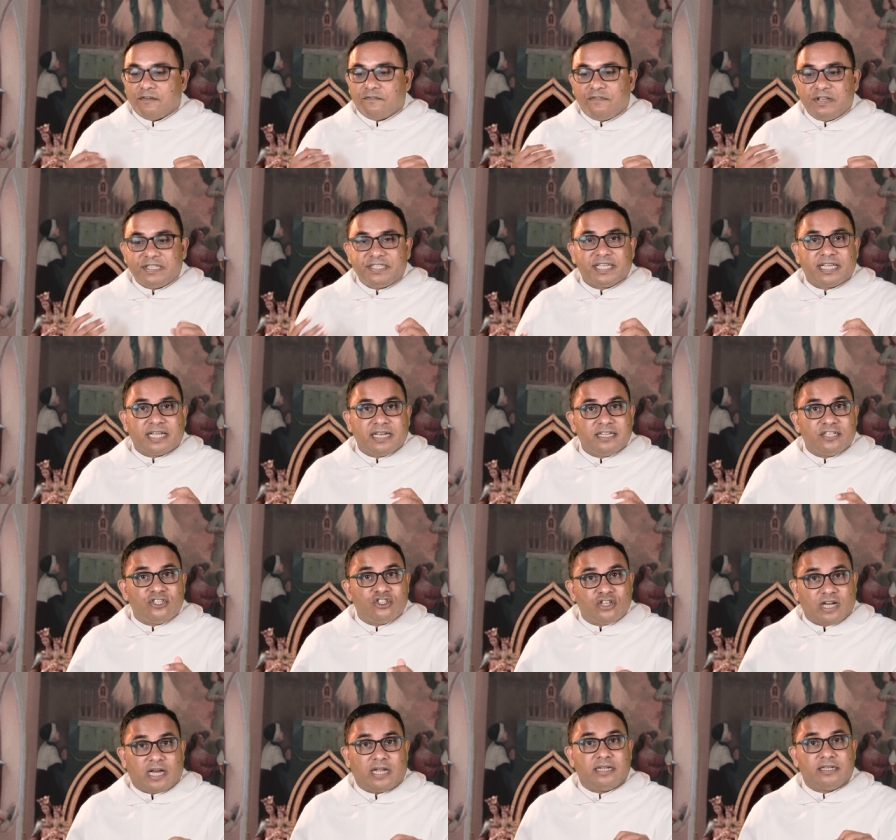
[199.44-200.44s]
physically
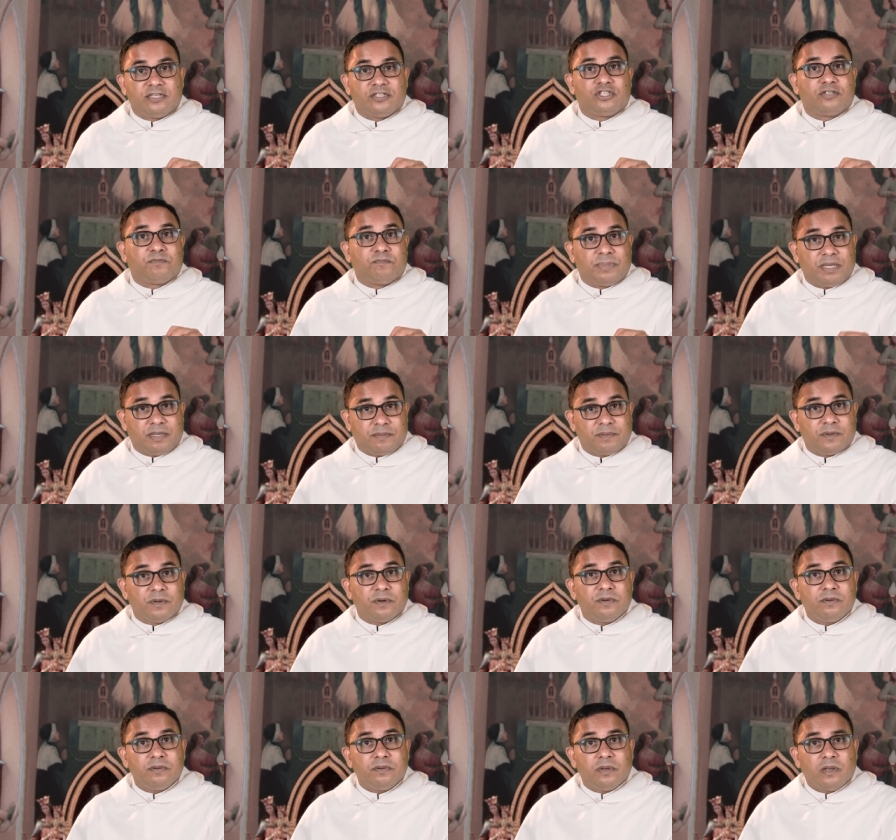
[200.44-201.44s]
challenged
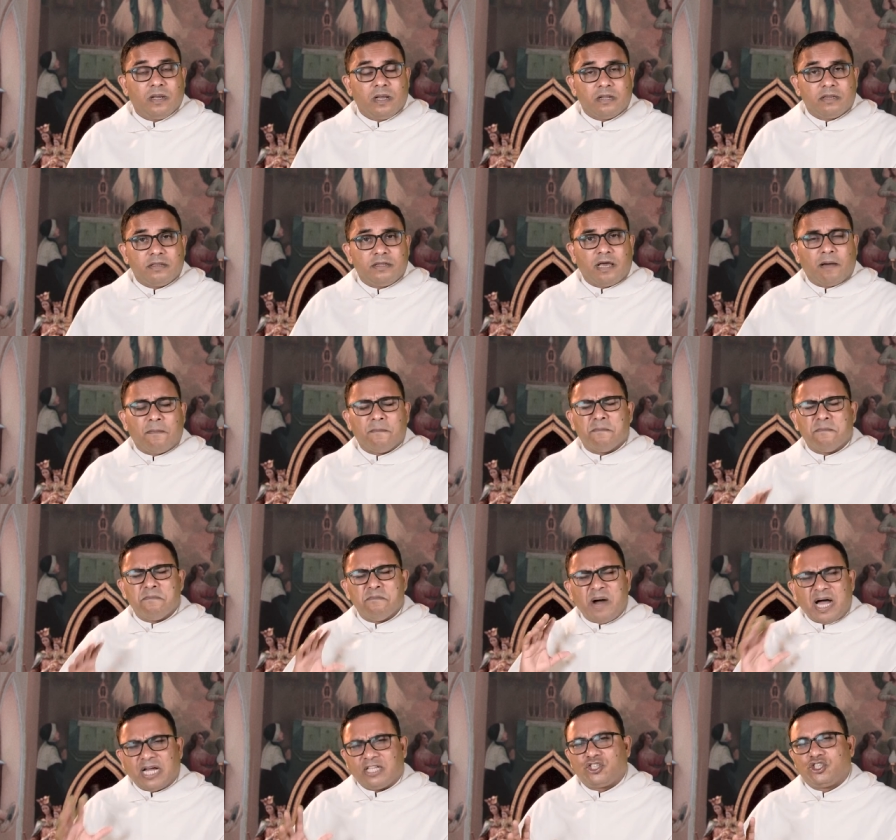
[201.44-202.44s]
people, they are
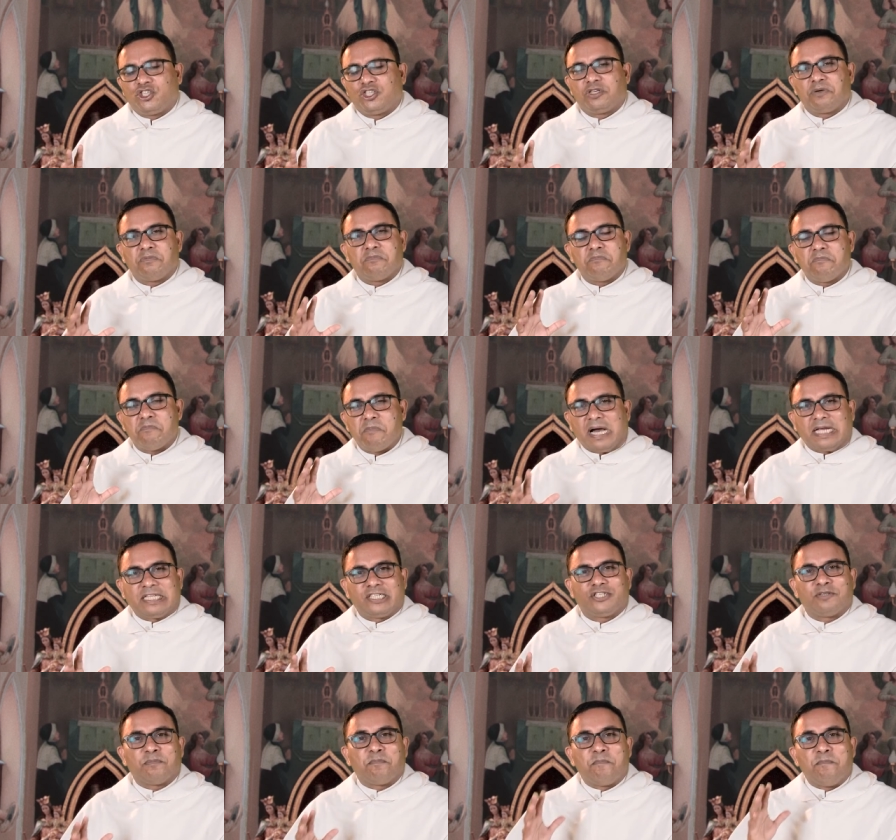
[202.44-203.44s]
much,
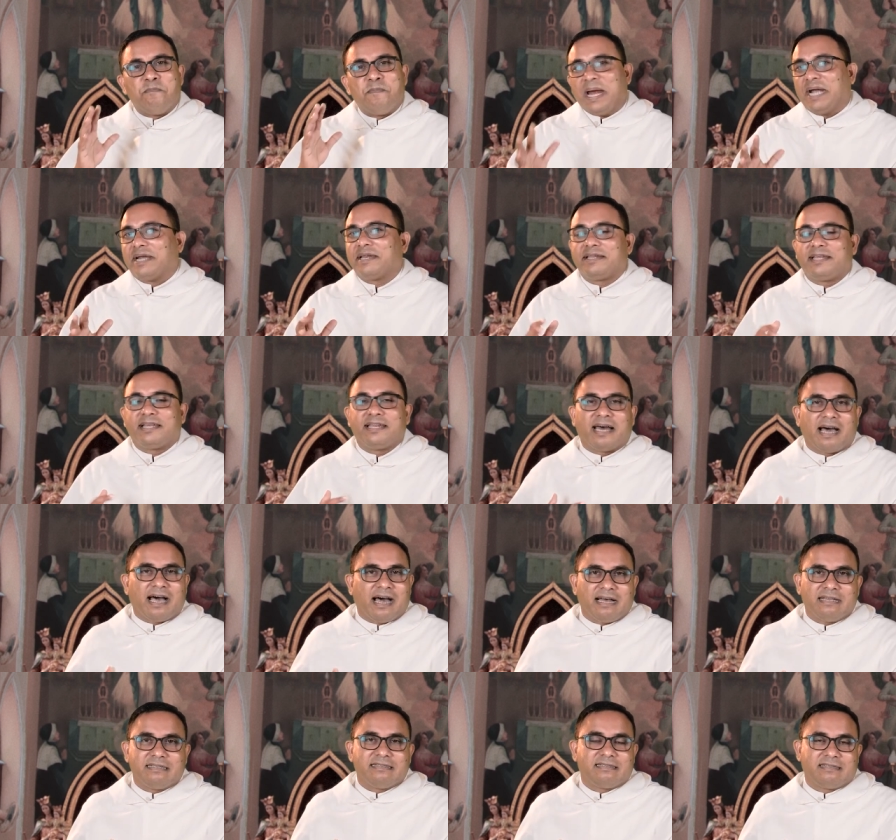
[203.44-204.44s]
much better than
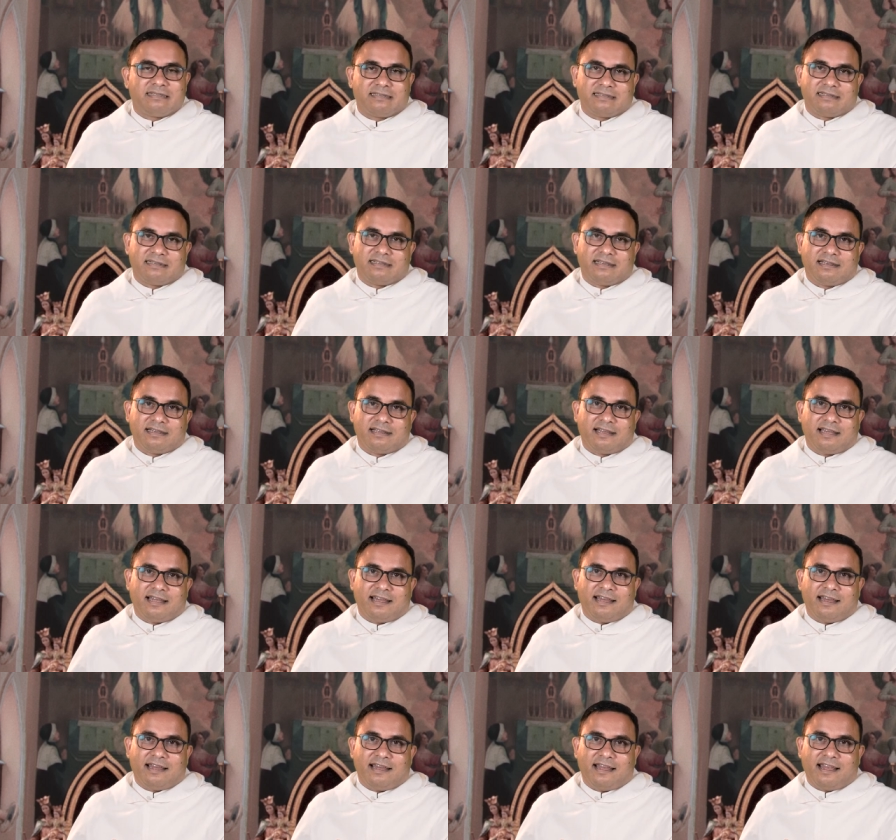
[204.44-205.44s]
us.
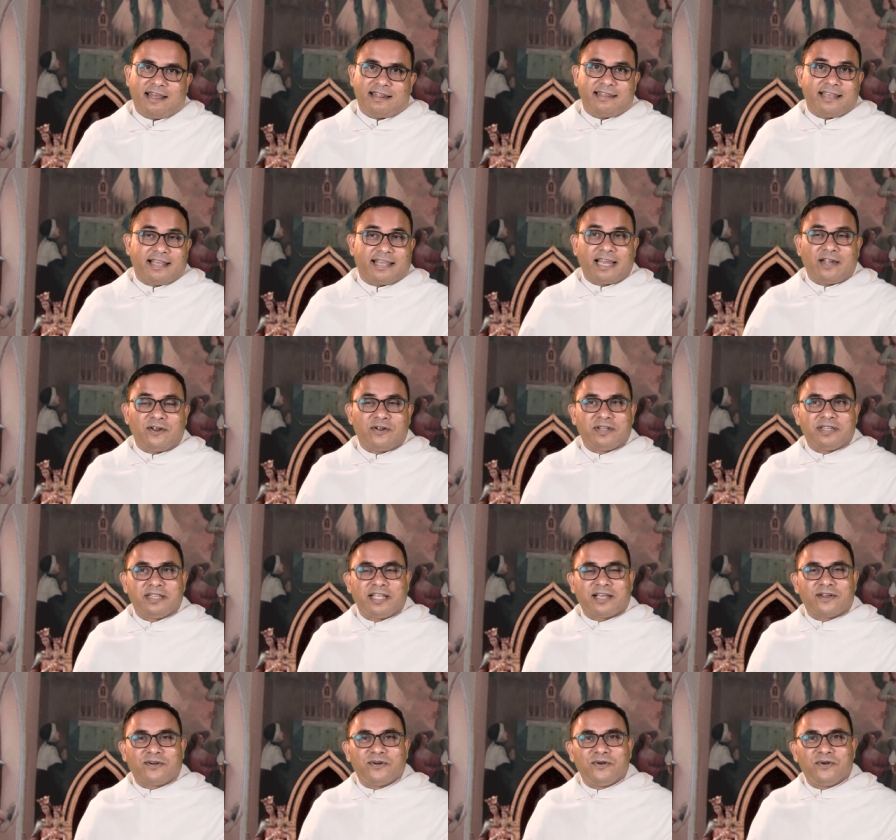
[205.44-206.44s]
They can,
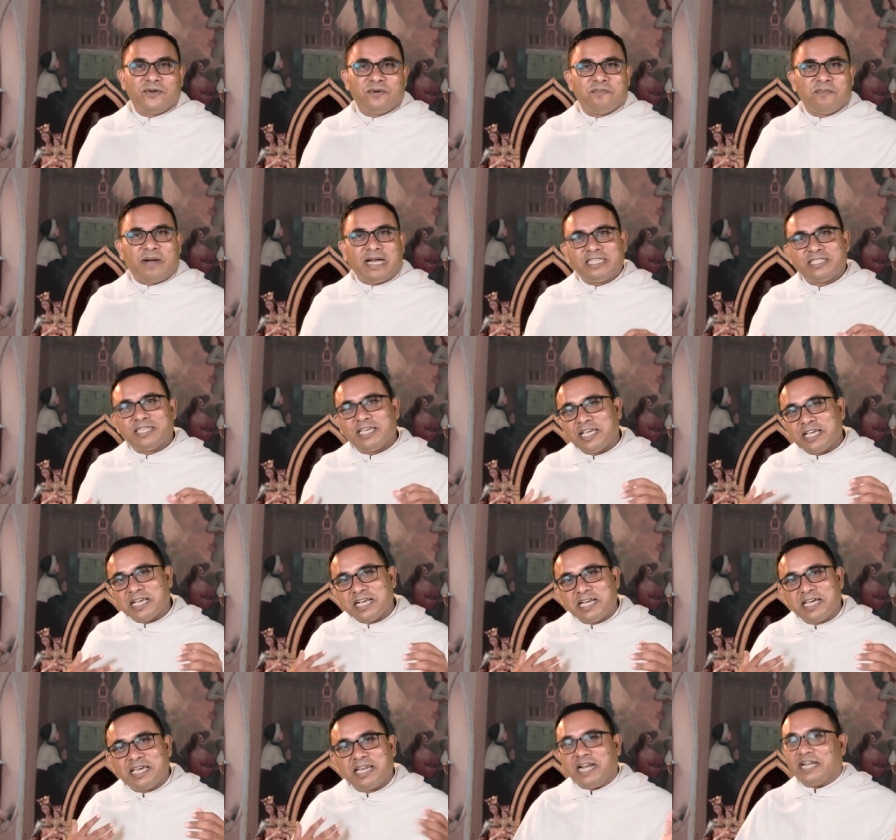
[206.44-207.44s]
they could do much
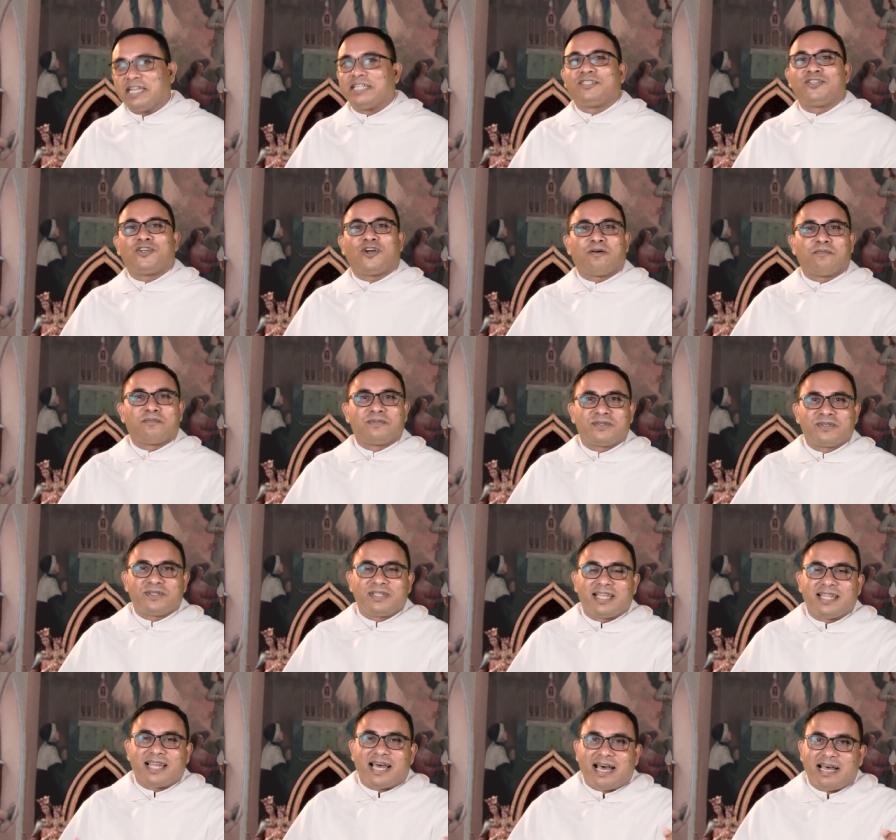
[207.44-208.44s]
greater jobs
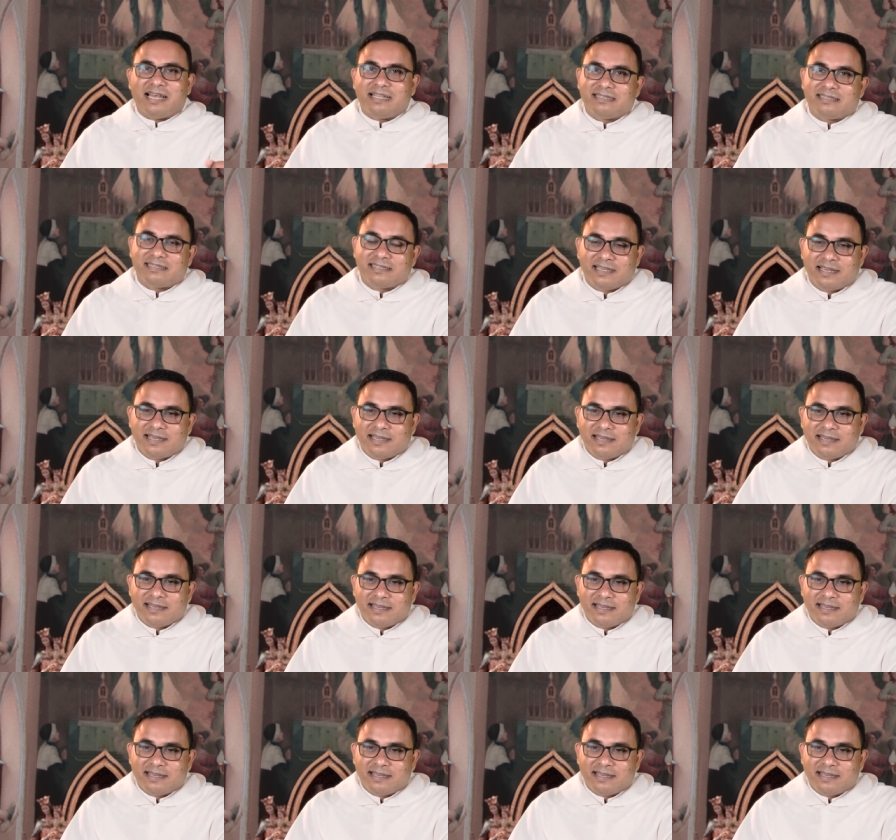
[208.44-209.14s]
than us.